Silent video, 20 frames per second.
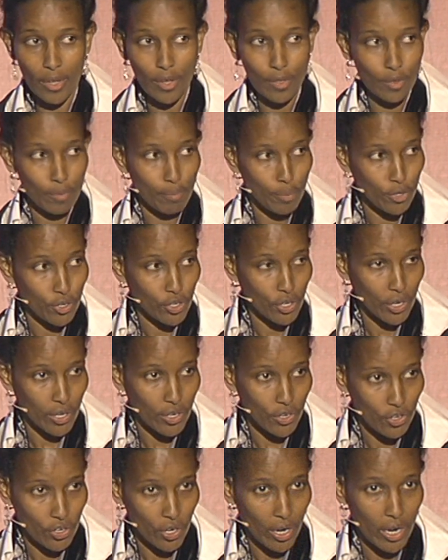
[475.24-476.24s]
And the butcher
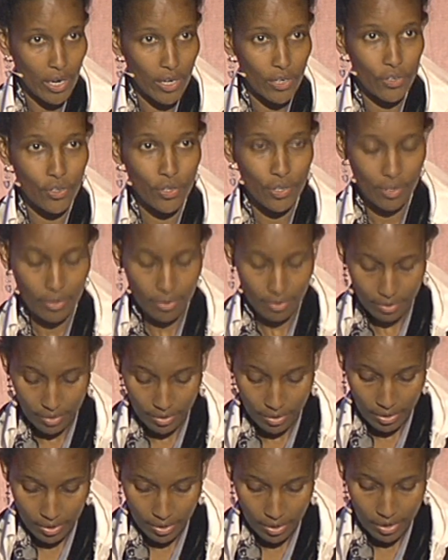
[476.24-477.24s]
in charge
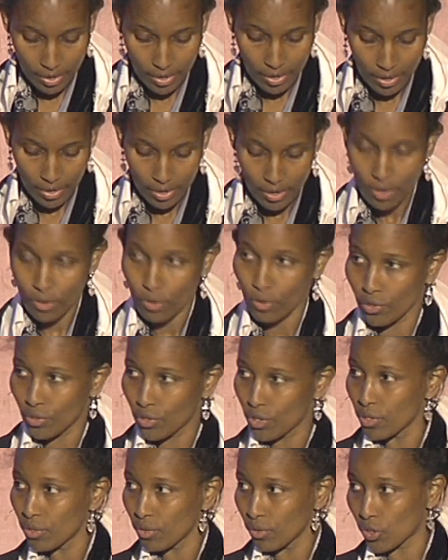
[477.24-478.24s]

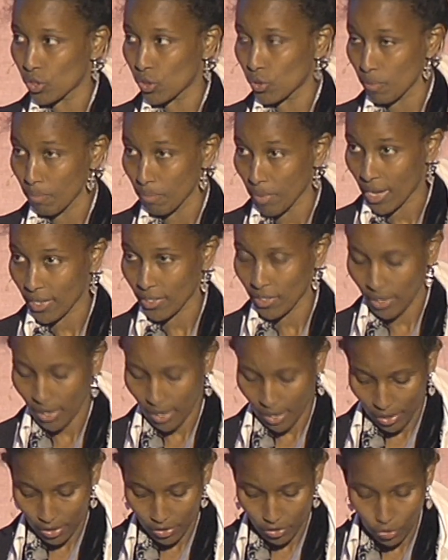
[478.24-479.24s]
continues to
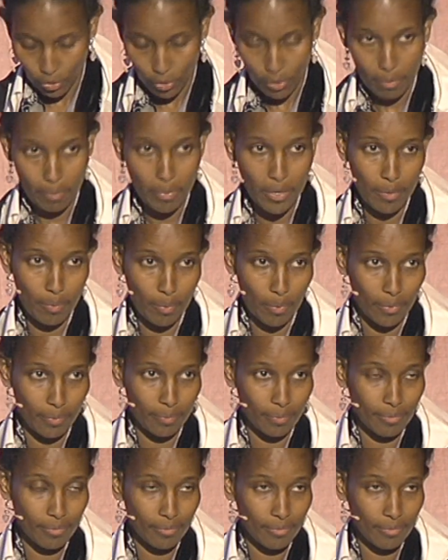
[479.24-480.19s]
massacre his own people.